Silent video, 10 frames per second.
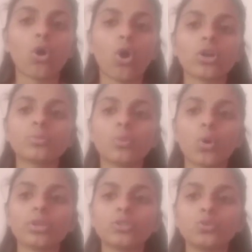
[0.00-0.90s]
or
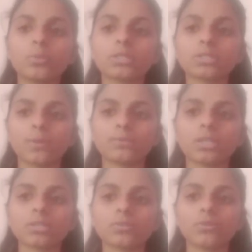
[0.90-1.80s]
more human
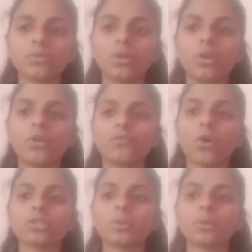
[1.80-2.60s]
subjects. For the